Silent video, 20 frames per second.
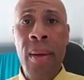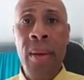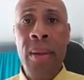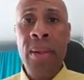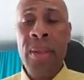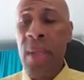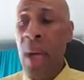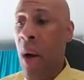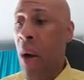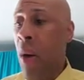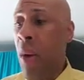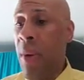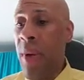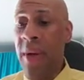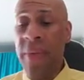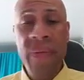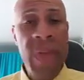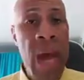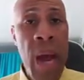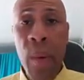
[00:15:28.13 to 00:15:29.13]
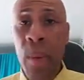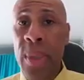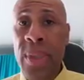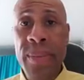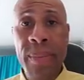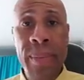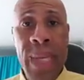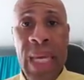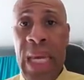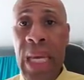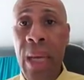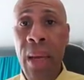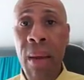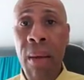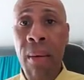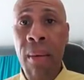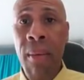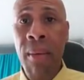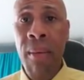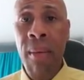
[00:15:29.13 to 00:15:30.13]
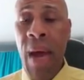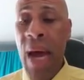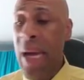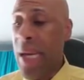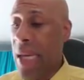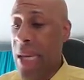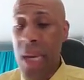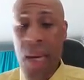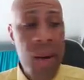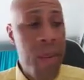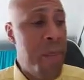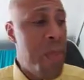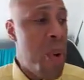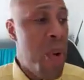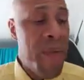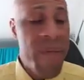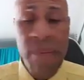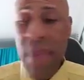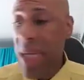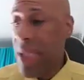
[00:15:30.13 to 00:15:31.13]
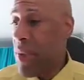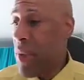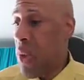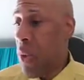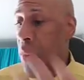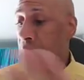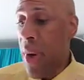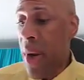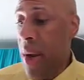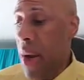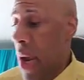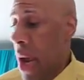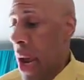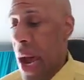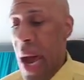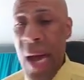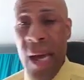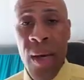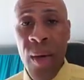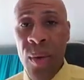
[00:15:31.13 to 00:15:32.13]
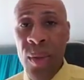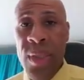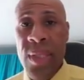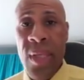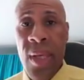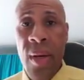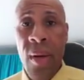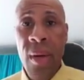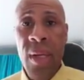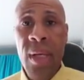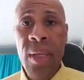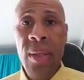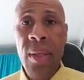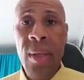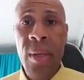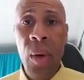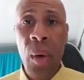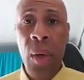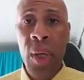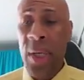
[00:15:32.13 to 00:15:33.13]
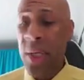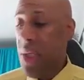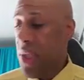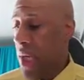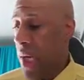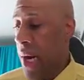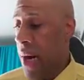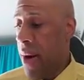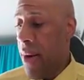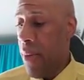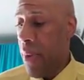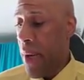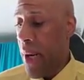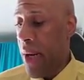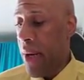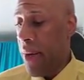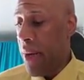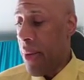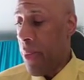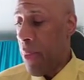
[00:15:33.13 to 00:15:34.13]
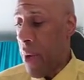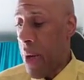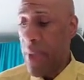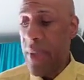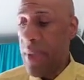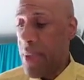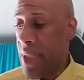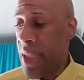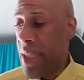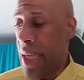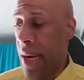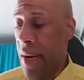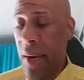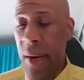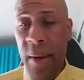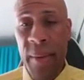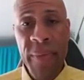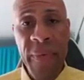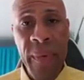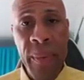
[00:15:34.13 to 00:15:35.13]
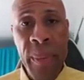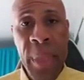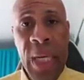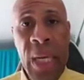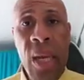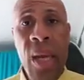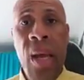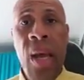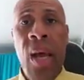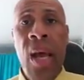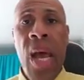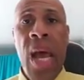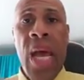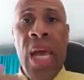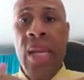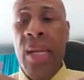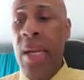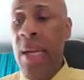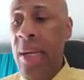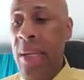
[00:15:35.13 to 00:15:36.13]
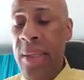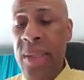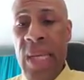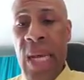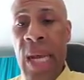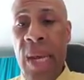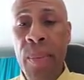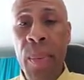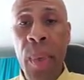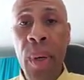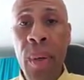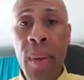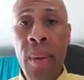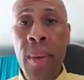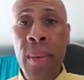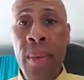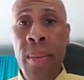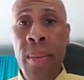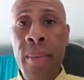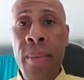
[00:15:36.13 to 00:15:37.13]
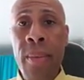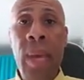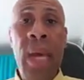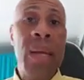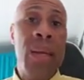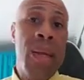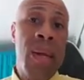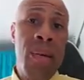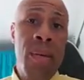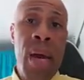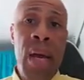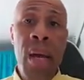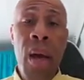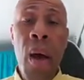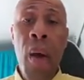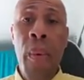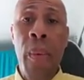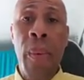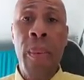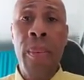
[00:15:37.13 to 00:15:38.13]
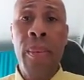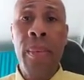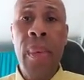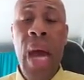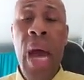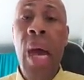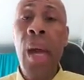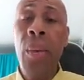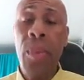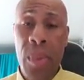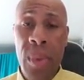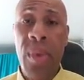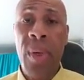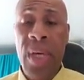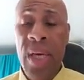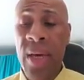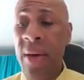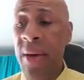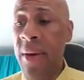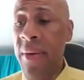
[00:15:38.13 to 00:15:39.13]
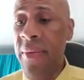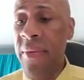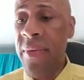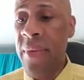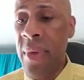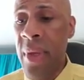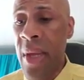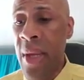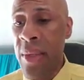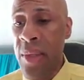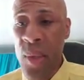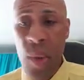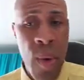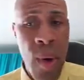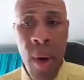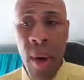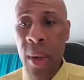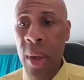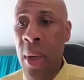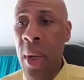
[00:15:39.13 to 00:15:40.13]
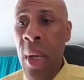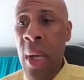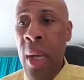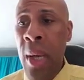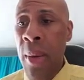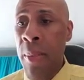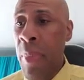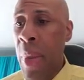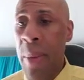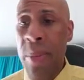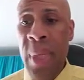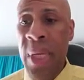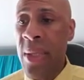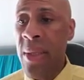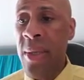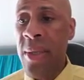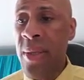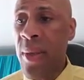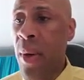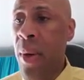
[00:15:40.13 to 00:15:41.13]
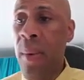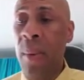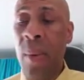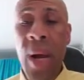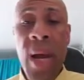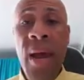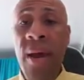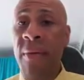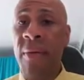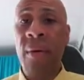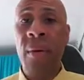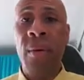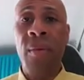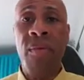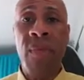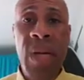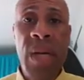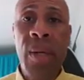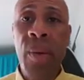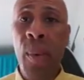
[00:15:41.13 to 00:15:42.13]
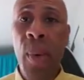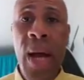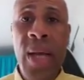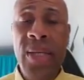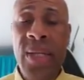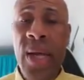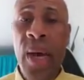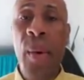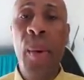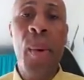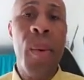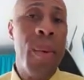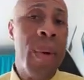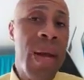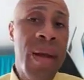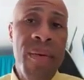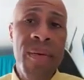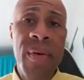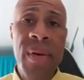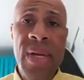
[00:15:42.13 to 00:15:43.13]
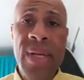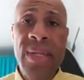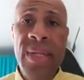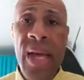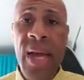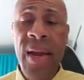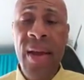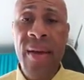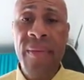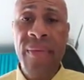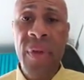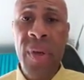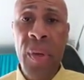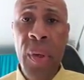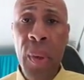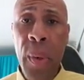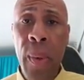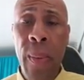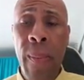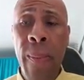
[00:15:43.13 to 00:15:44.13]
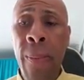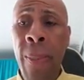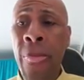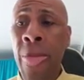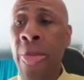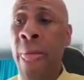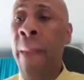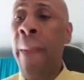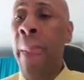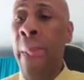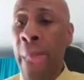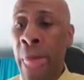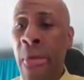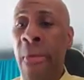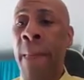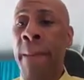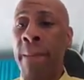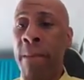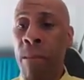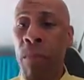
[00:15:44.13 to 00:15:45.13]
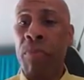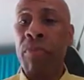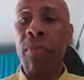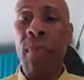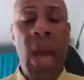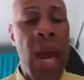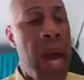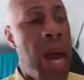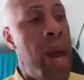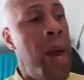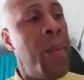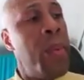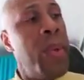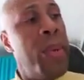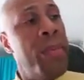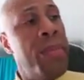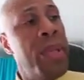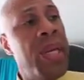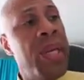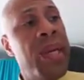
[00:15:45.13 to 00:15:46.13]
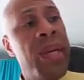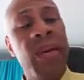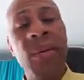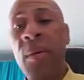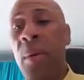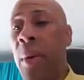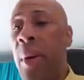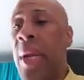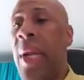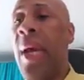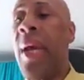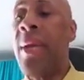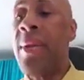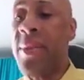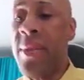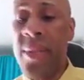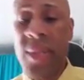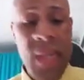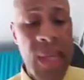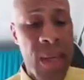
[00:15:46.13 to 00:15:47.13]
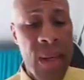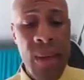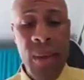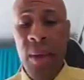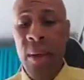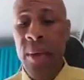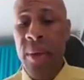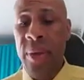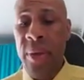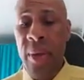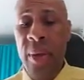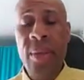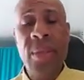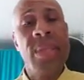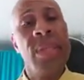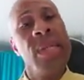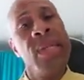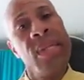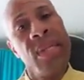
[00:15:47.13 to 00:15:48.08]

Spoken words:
So if that was me, I get up off my scooter, I go sit on the chair where the brothers set it up for me, and then the table, and there I go. I will give the talk, public discourse, whatever, read the Watchtower, whatever it is that I have to do. I will be there doing that. Just get a little thirsty.